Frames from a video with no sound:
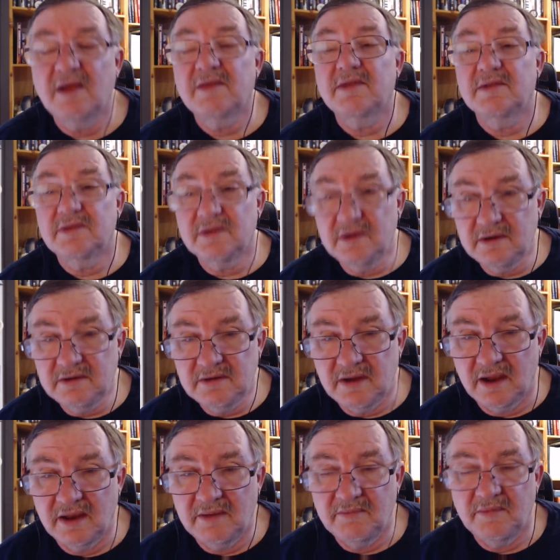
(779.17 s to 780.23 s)
the third
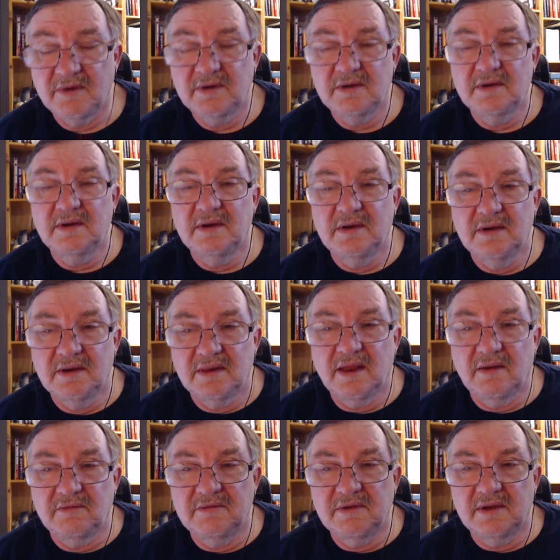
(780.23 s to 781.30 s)
time,
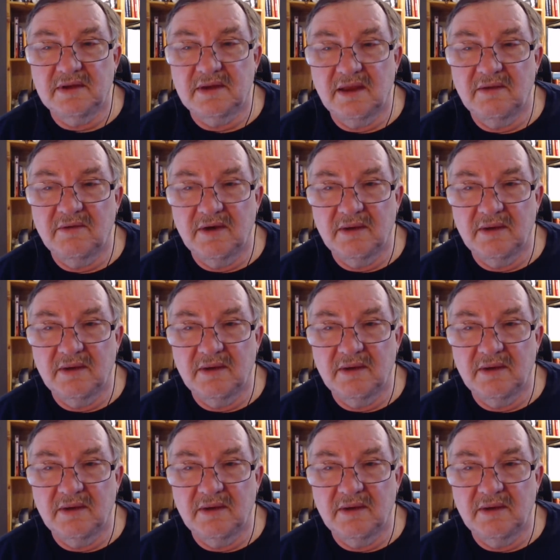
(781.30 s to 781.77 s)
that was it. They were